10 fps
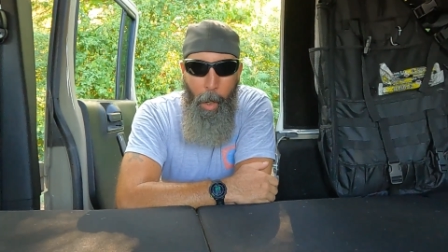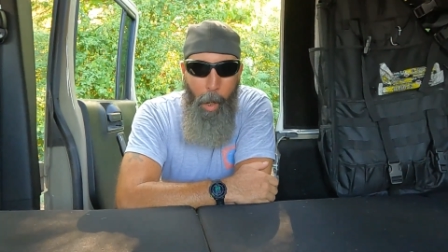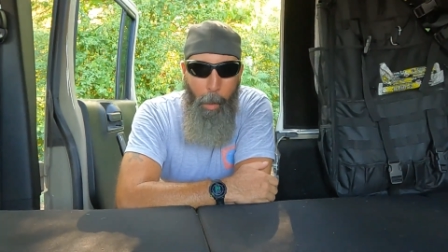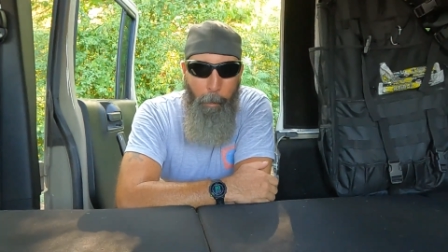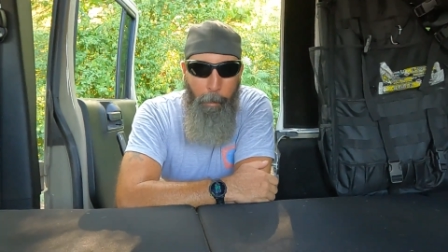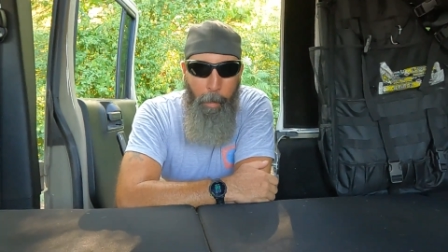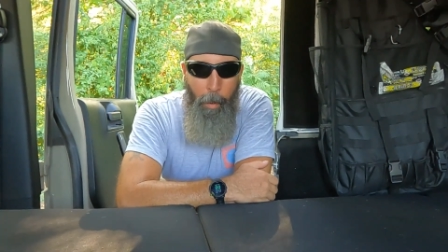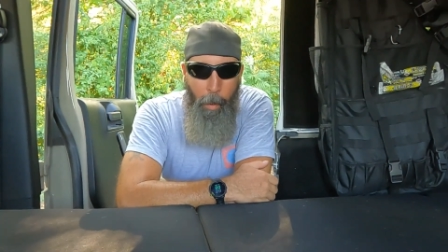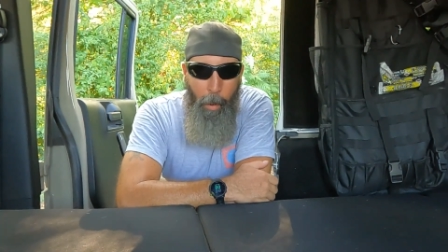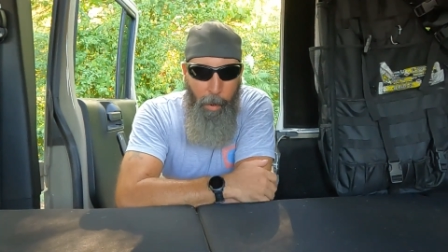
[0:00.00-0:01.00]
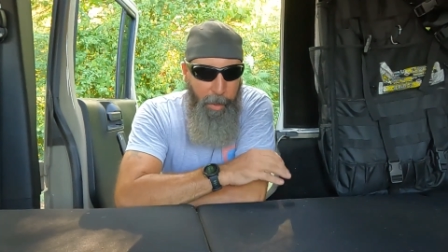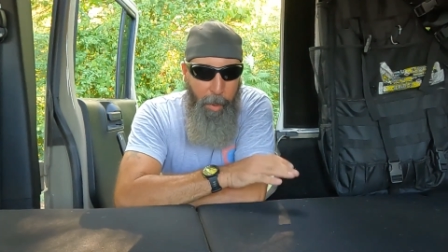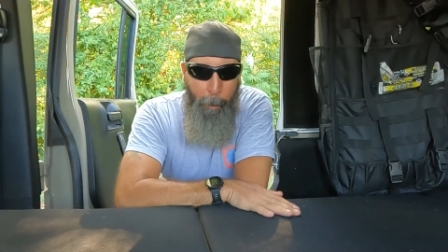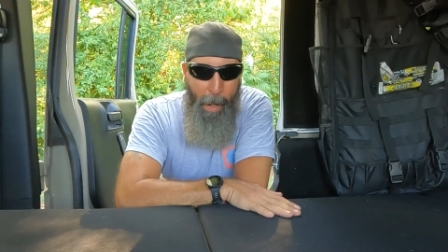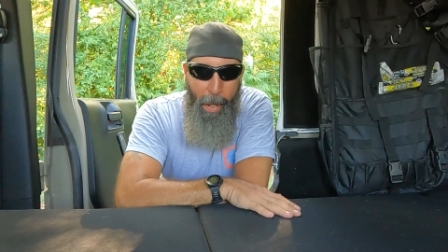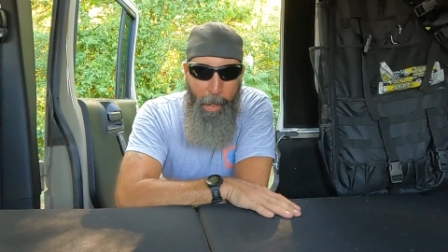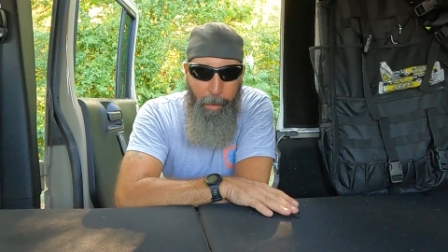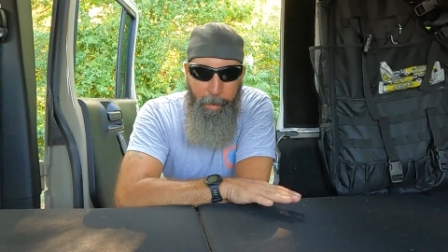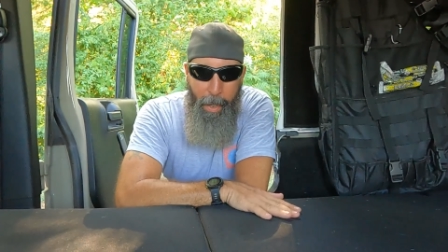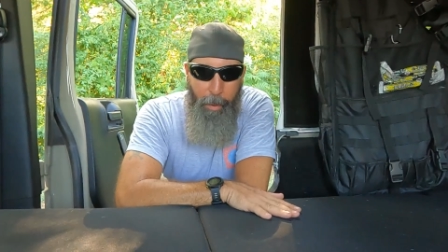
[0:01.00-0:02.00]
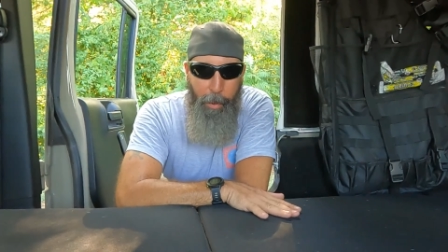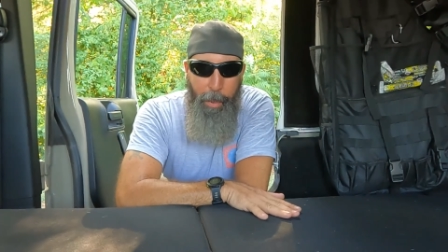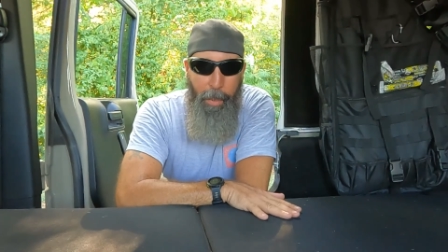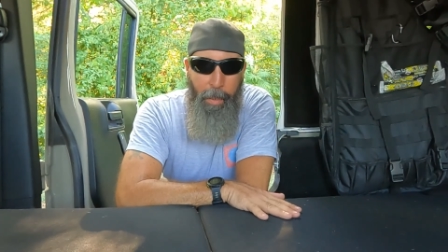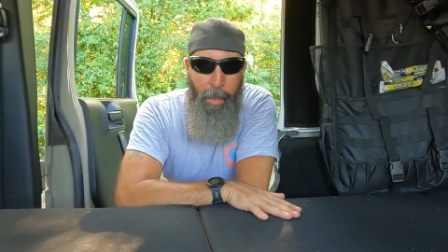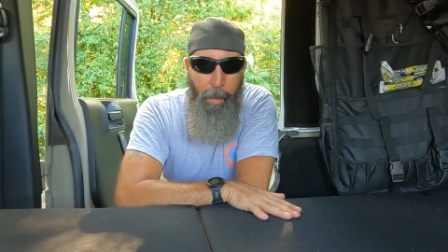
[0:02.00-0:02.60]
Because this pad is actually